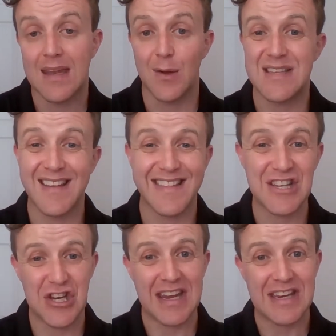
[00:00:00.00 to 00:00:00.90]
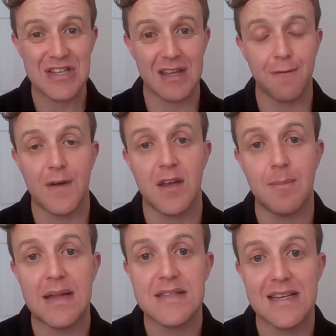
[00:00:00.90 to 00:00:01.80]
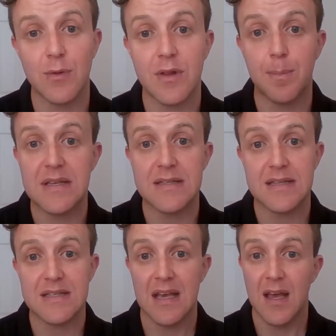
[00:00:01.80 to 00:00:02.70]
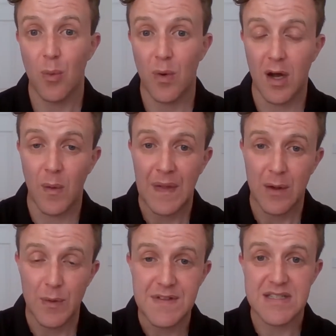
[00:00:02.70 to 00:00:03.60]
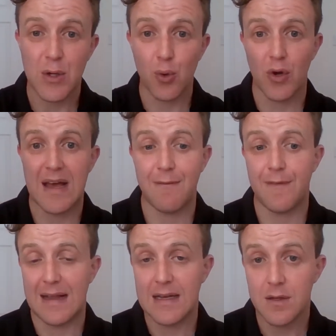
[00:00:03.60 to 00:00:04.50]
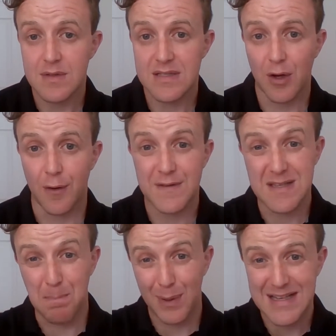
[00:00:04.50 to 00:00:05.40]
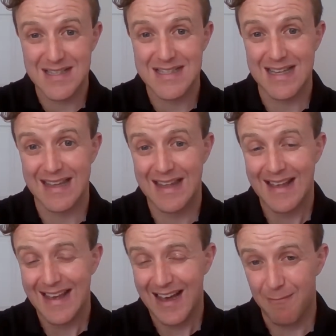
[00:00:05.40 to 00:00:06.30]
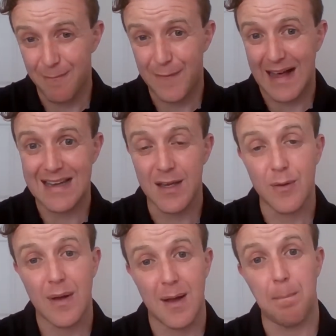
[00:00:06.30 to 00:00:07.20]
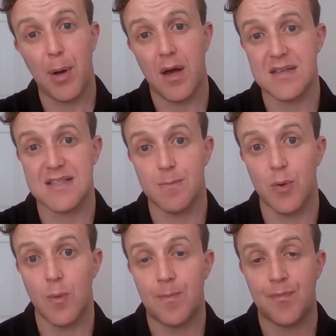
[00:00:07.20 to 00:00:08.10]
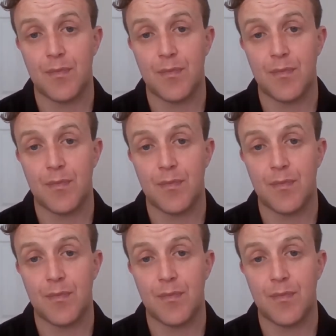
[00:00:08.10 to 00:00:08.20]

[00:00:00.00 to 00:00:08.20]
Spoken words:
Now, is anything changing fundamentally with the business? Well, we've still got our values of simplicity and value and personable.